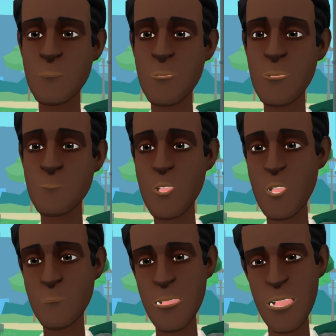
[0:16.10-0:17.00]
I am
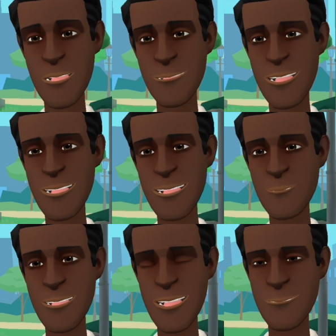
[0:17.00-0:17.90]
really proud of how
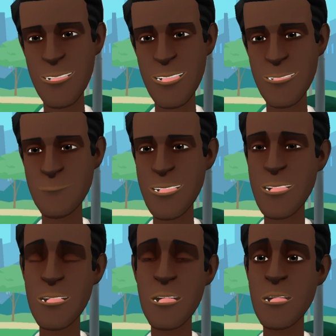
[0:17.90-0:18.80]
this special turned
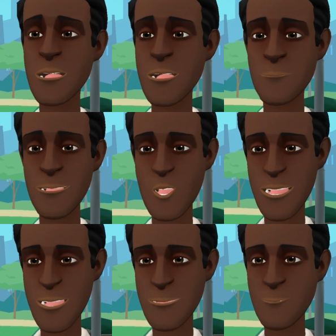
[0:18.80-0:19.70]
out and I hope you
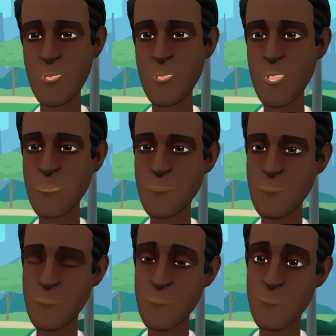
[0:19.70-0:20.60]
enjoy it as well.
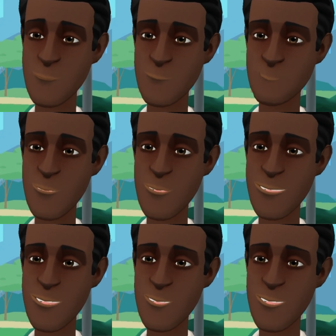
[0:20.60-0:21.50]
It'll
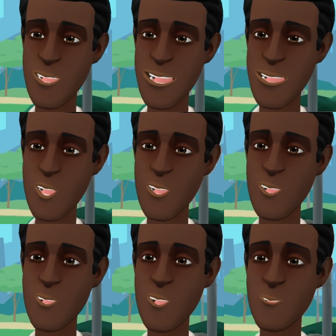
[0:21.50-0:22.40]
premiere on
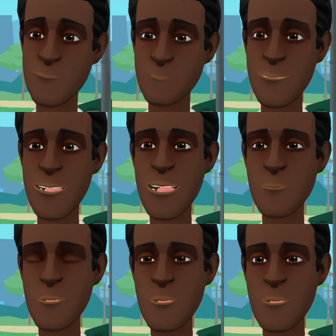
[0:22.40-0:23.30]
October 26th
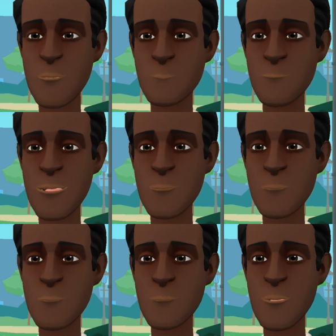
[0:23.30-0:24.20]
at 7:30.
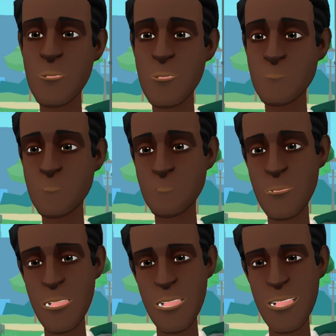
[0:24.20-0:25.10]
With that
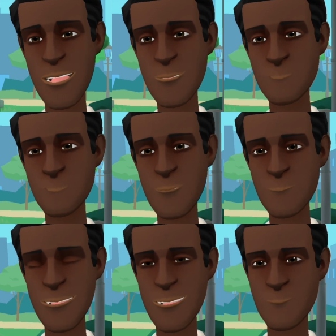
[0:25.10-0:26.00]
being said, onto
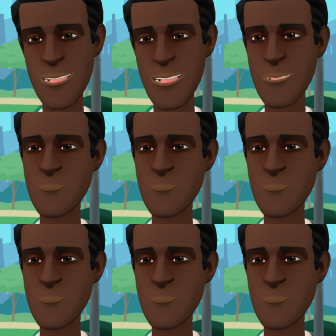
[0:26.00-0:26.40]
the video.